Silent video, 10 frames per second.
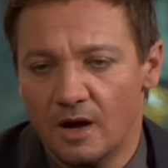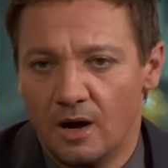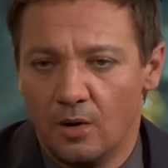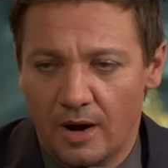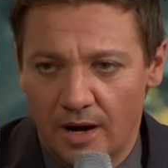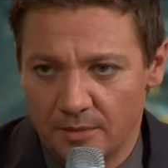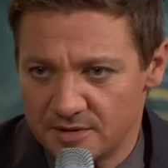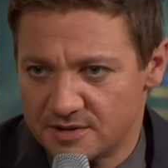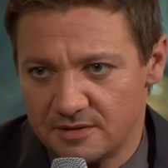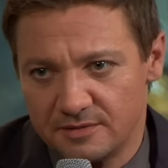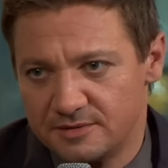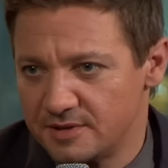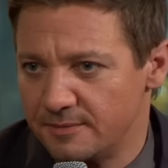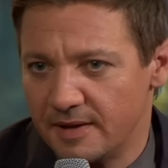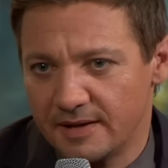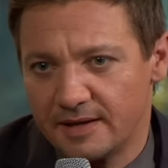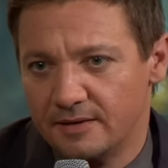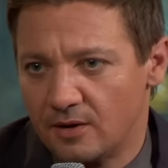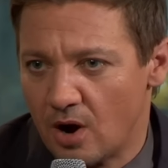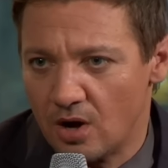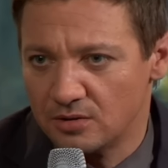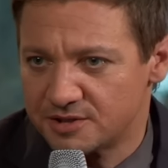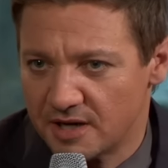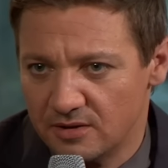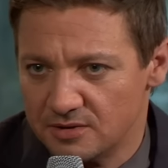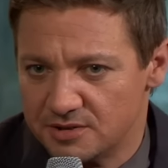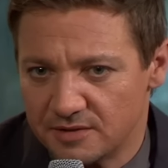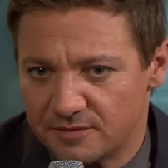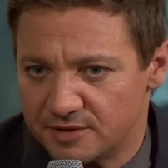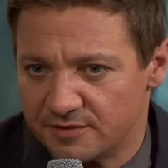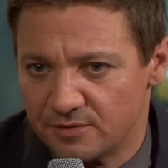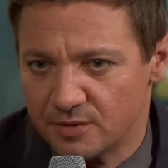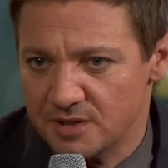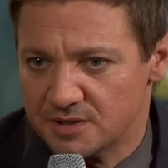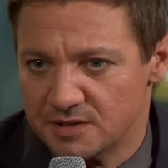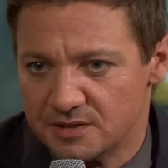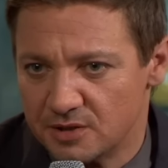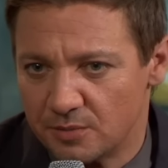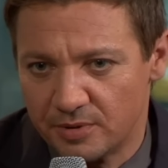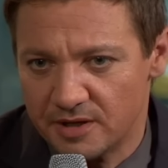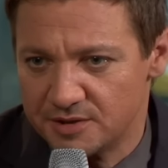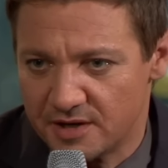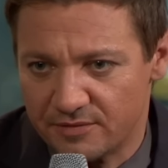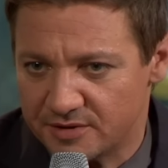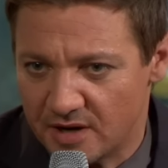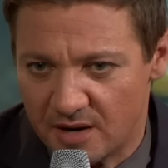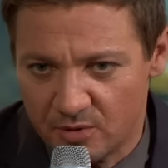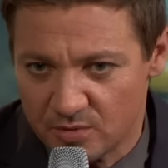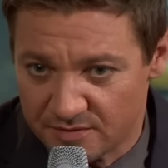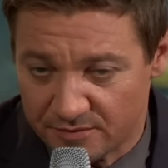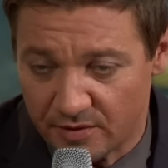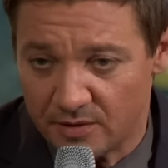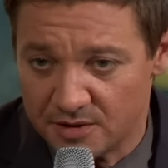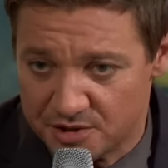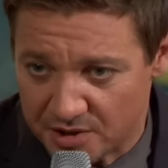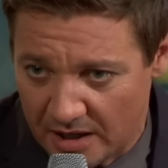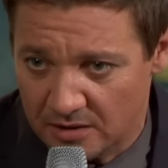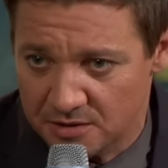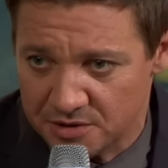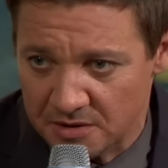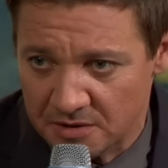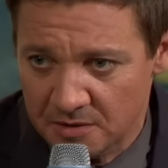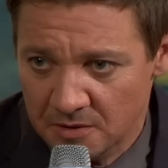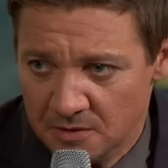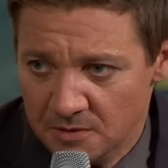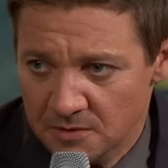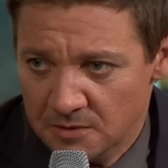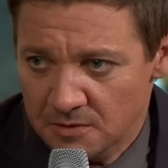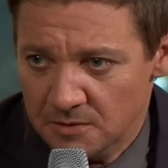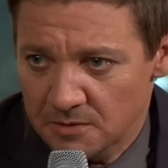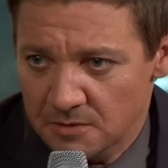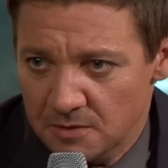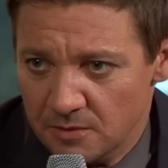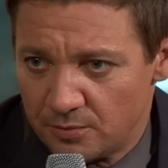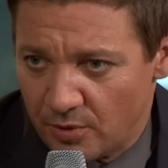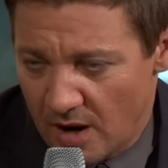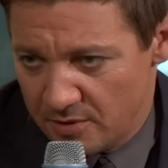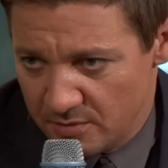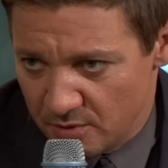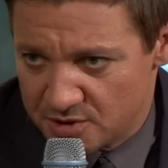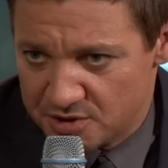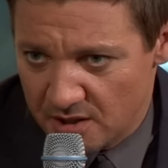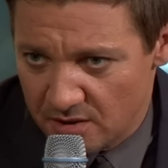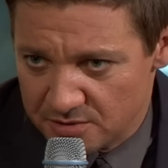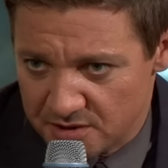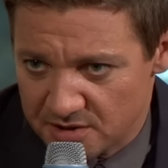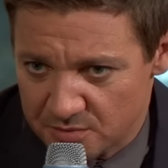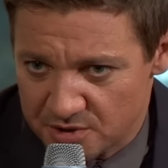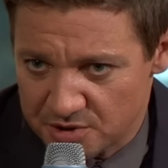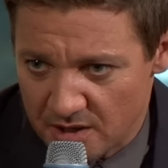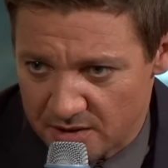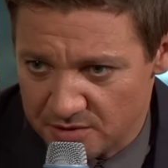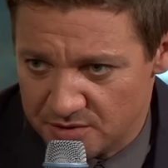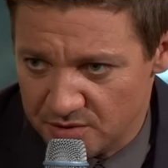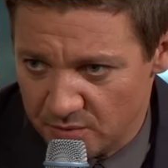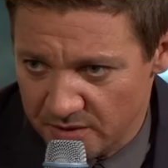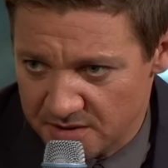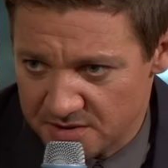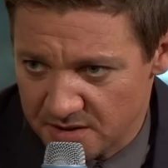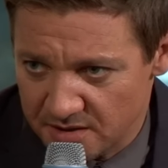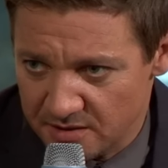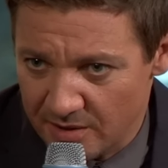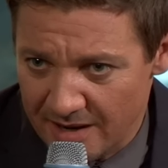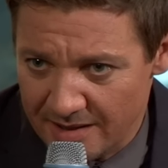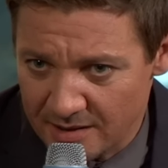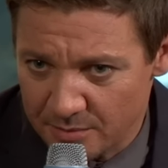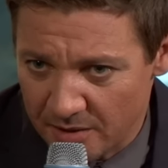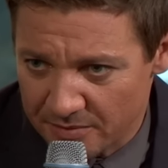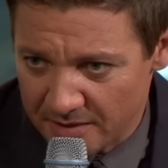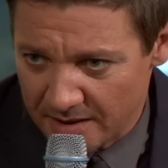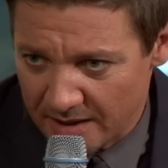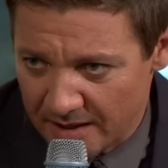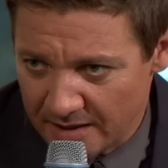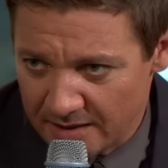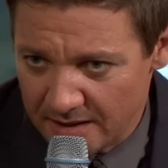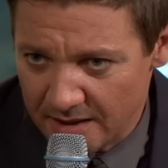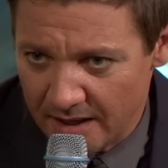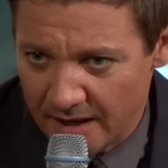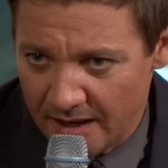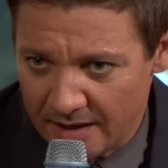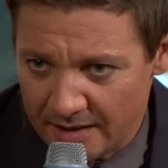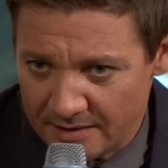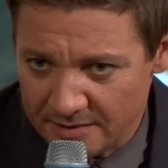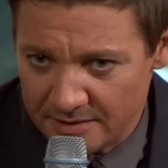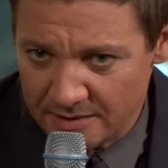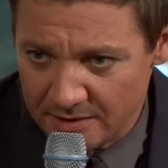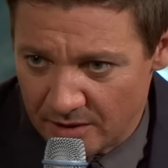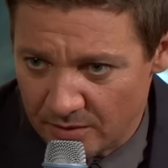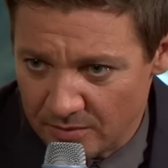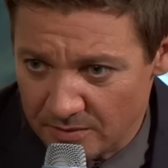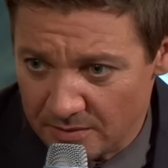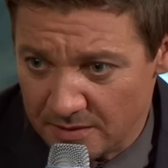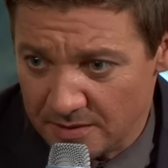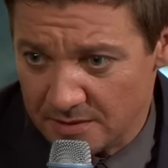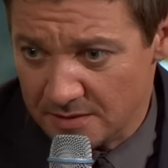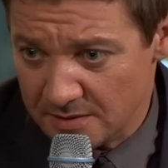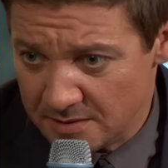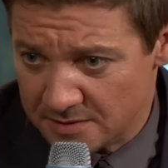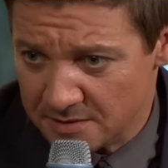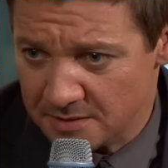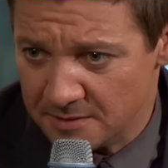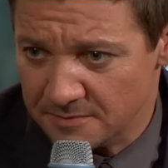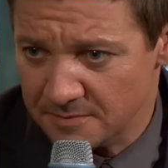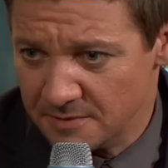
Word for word: Oh uh, wow! There's again, they're all challenging for different reasons. You know, playing Jeffrey Dahmer was a very challenging probably the most challenging because we shot it in two weeks. I didn't know anything about the guy, and you know, is a